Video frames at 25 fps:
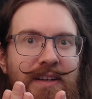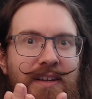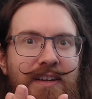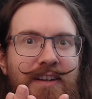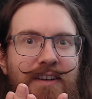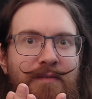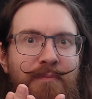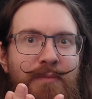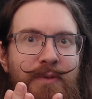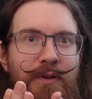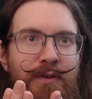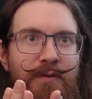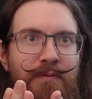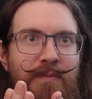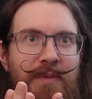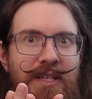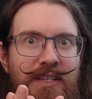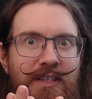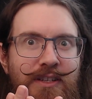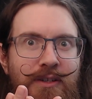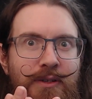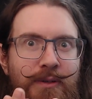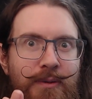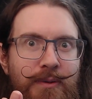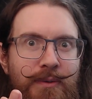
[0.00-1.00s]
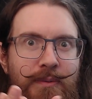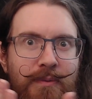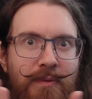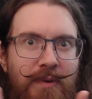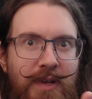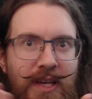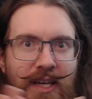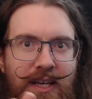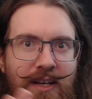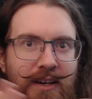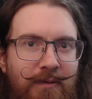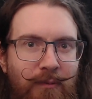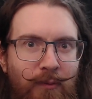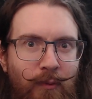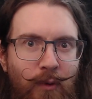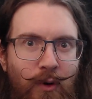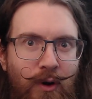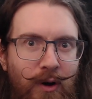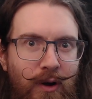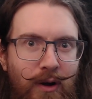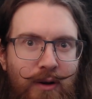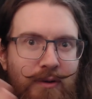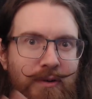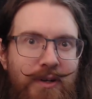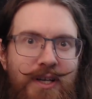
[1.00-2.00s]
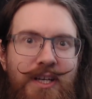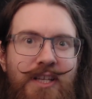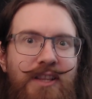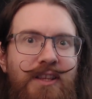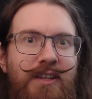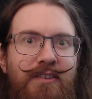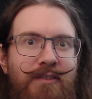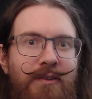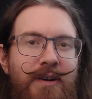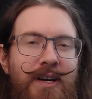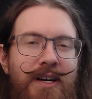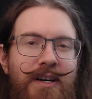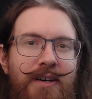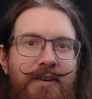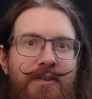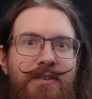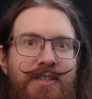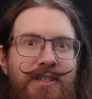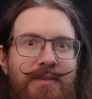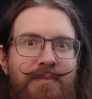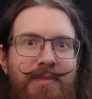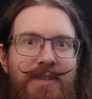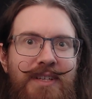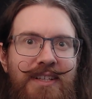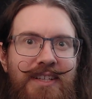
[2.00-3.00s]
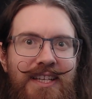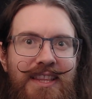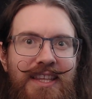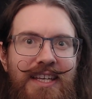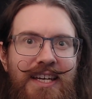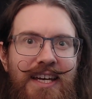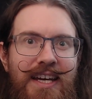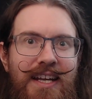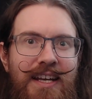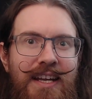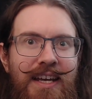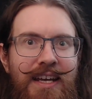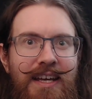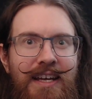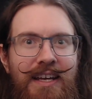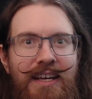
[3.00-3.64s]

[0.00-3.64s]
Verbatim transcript: of movement you hit a wall or hit the ground or something like that,